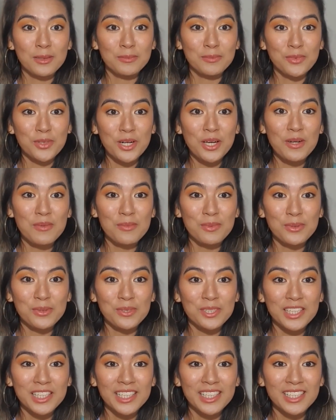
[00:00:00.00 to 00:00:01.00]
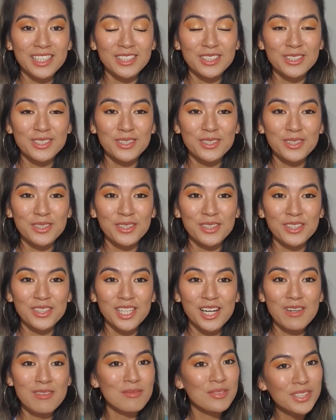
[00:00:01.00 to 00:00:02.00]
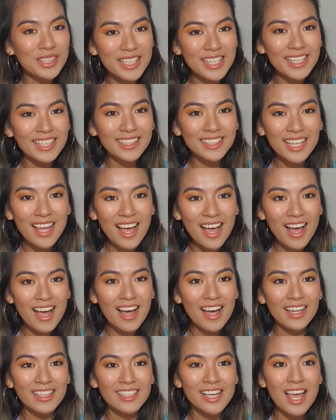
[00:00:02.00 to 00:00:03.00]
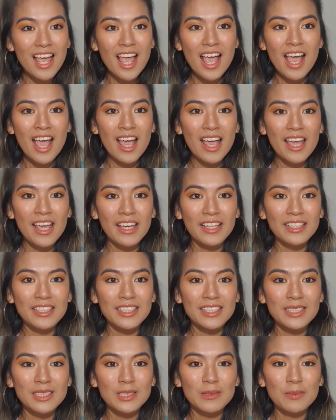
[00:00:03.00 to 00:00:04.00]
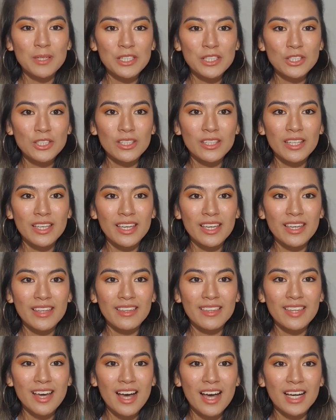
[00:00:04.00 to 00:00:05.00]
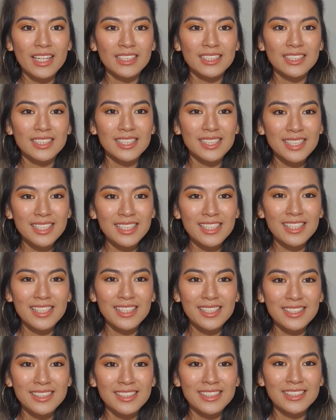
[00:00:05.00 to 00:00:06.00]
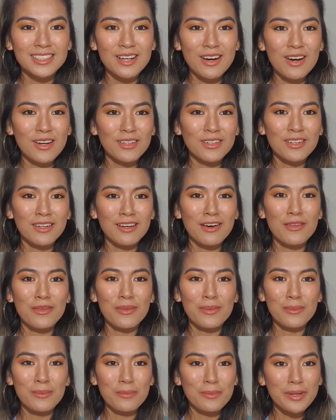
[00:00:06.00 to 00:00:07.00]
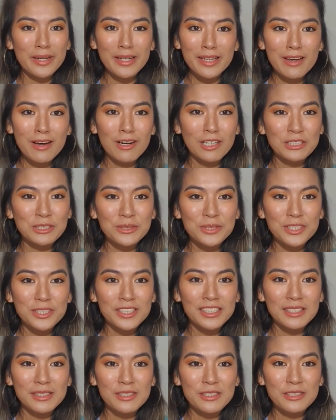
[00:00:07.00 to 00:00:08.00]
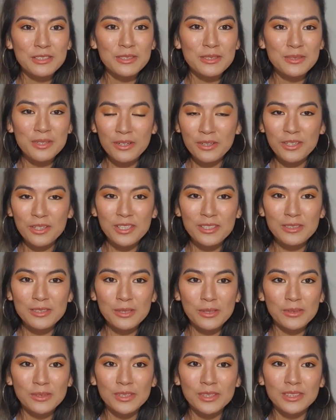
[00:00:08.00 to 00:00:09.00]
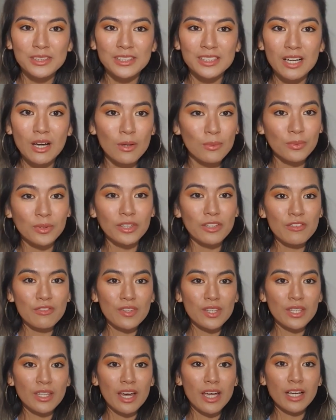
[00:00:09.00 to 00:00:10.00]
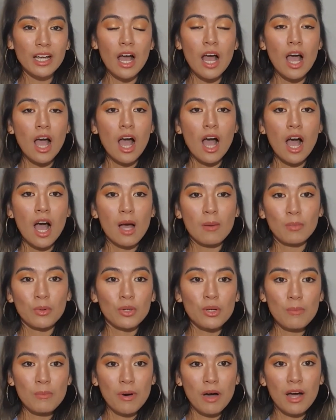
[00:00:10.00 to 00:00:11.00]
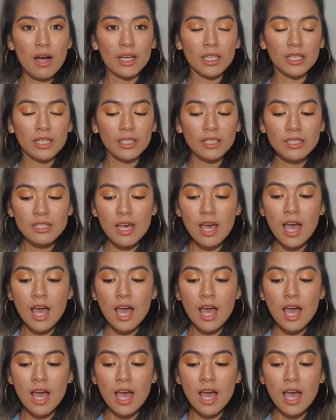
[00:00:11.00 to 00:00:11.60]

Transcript: when I bought it. So I'm really glad, and especially that it is under 300 Australian dollars. I really feel like I bought a bargain.